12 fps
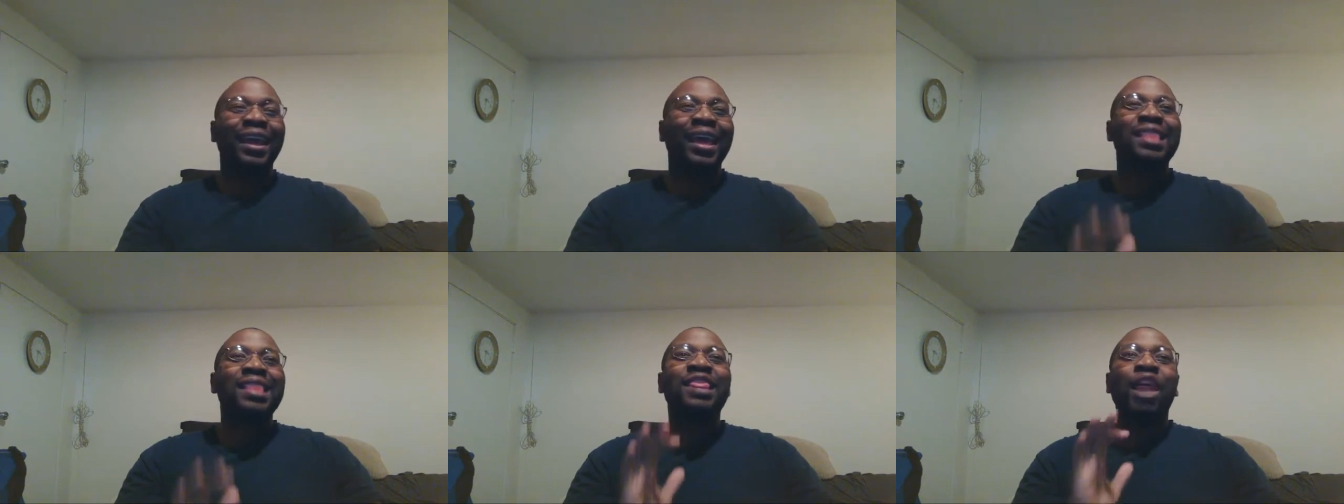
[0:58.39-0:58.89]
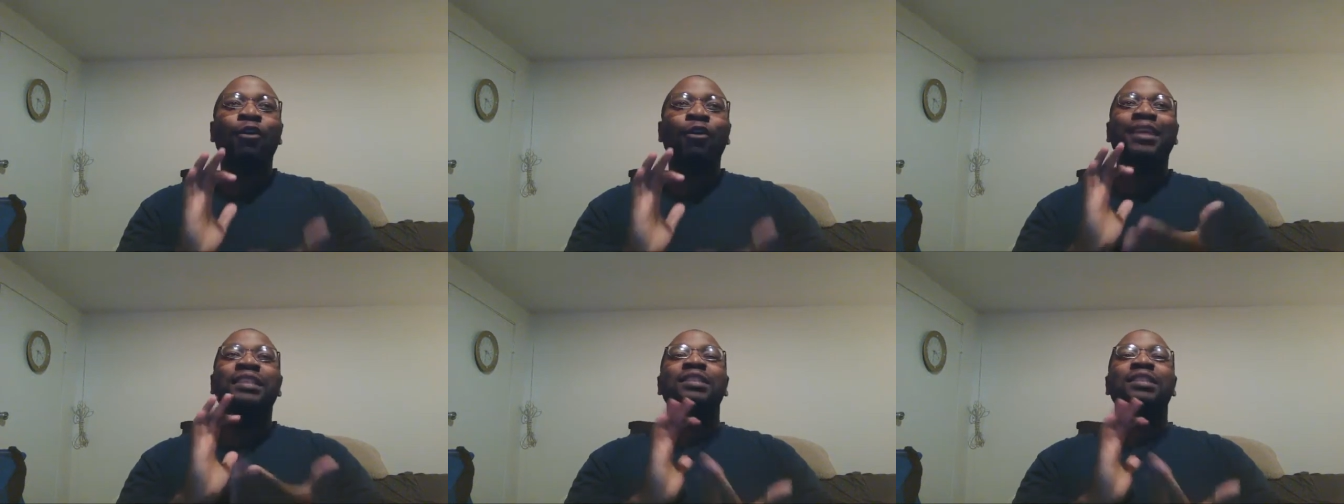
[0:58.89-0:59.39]
There
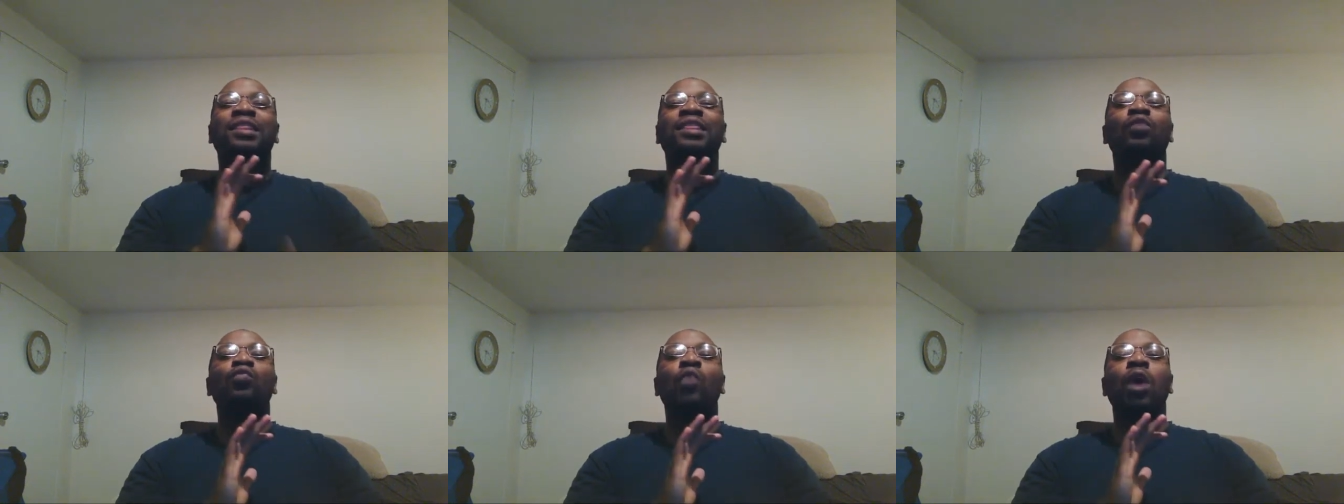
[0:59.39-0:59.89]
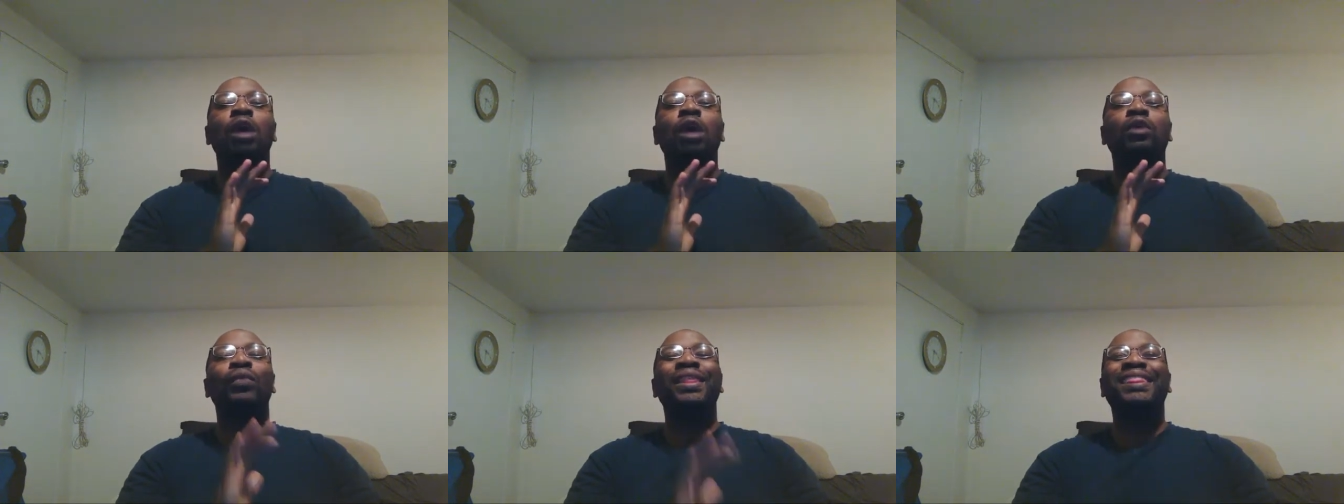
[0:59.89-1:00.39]
is nothing wrong
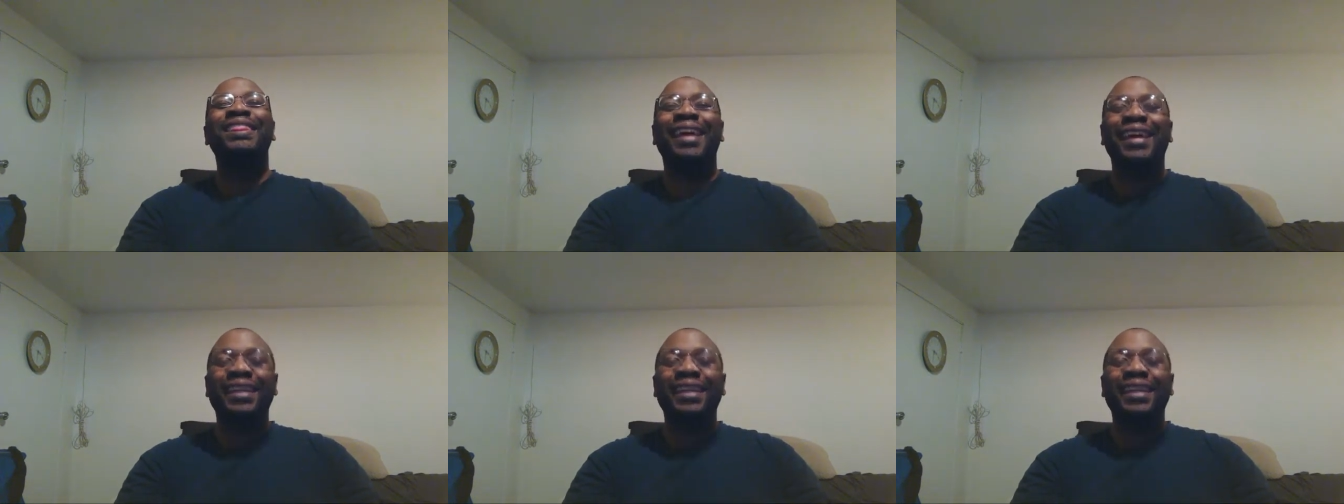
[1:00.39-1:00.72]
with that.